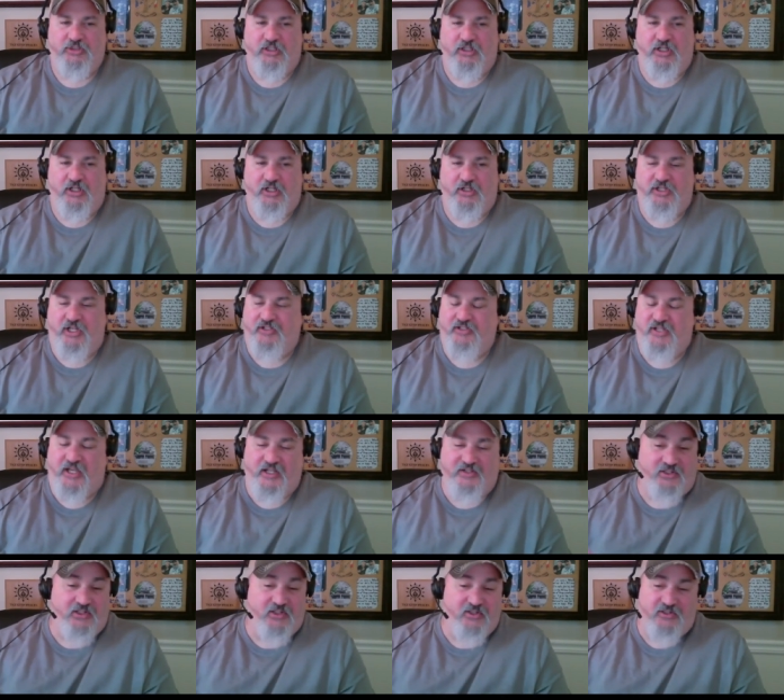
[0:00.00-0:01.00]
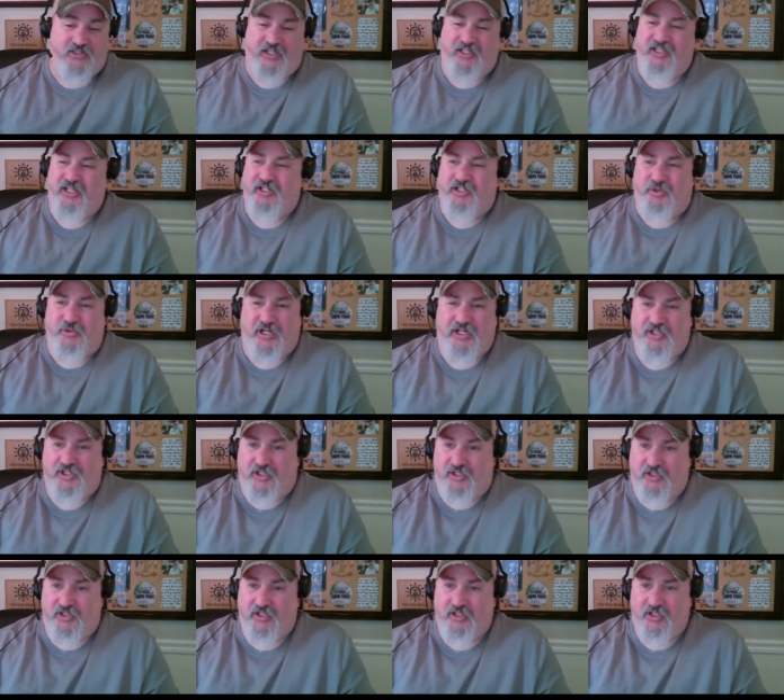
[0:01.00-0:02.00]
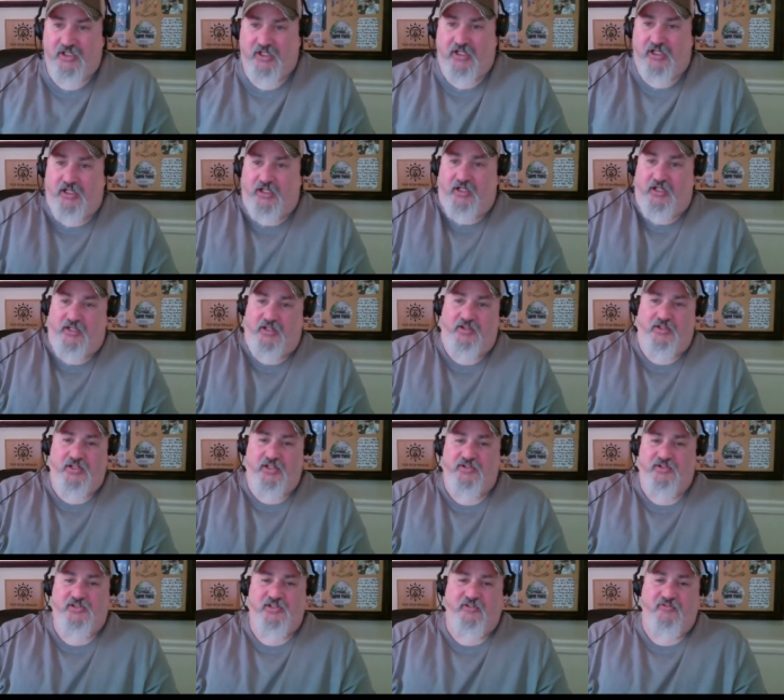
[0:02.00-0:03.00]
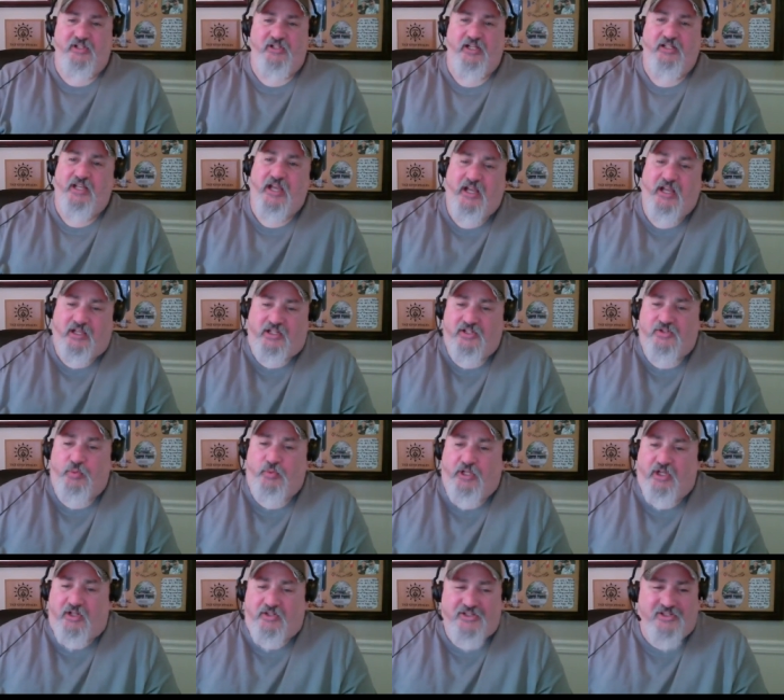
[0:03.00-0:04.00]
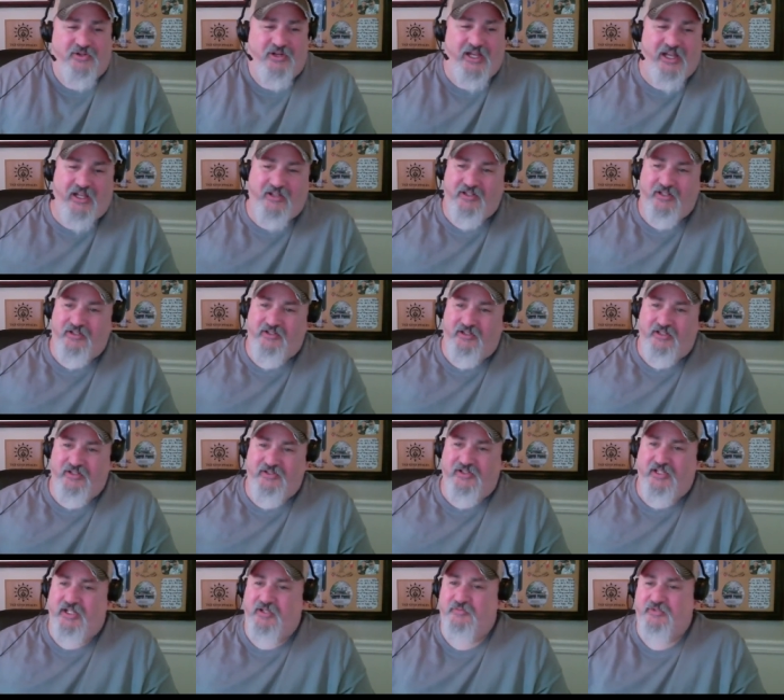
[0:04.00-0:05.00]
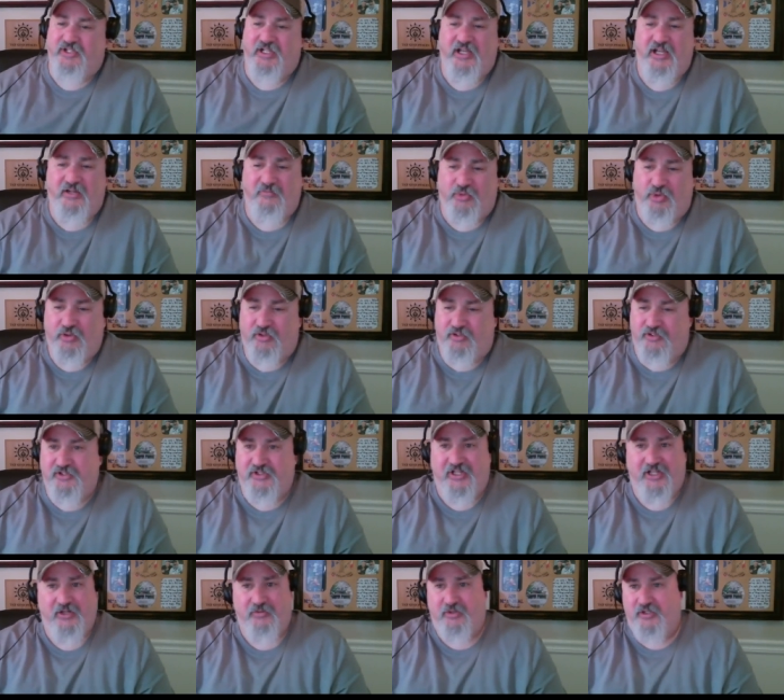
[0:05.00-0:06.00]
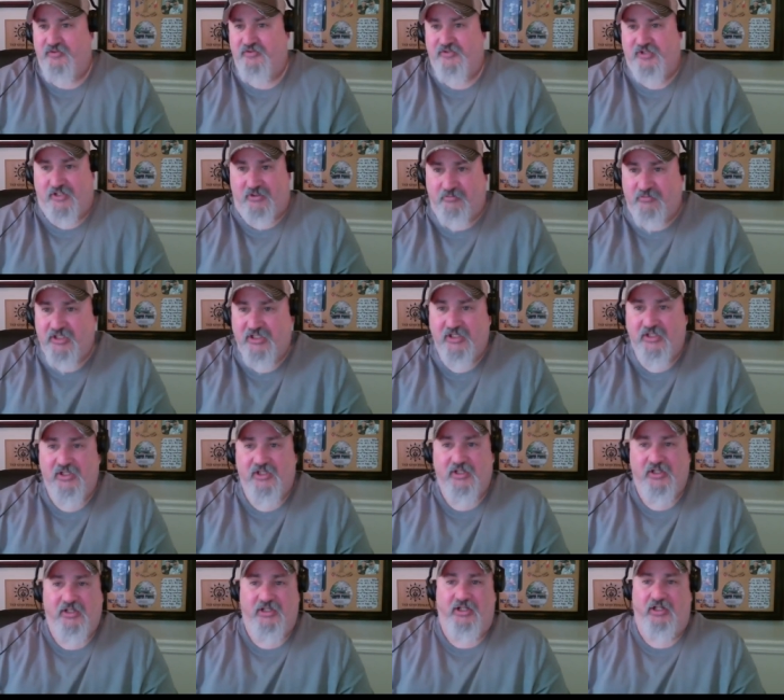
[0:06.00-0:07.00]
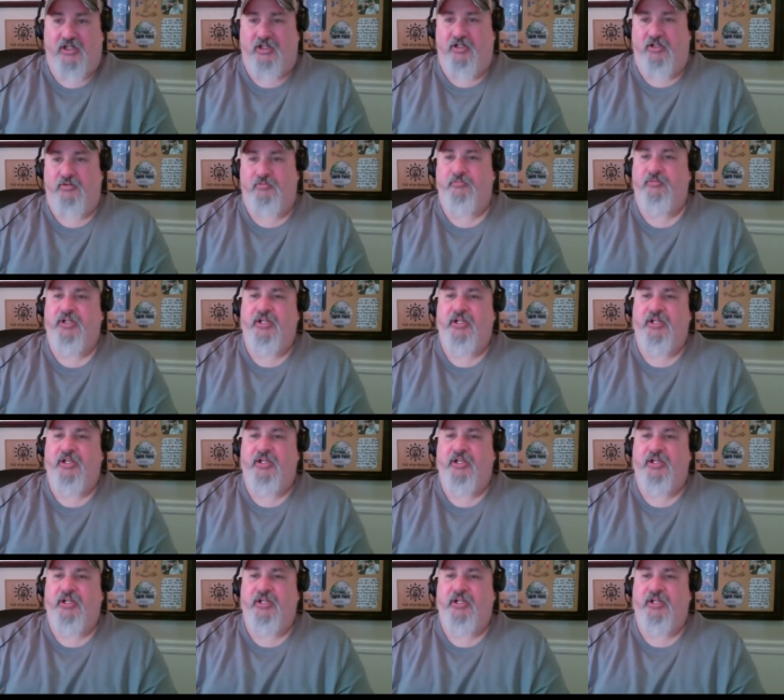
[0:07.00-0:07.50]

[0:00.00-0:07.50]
uh, JTAC skills like integration uh, and, and stuff like that. Because we also had these, these, teams, they had mortars and they were using them. Um,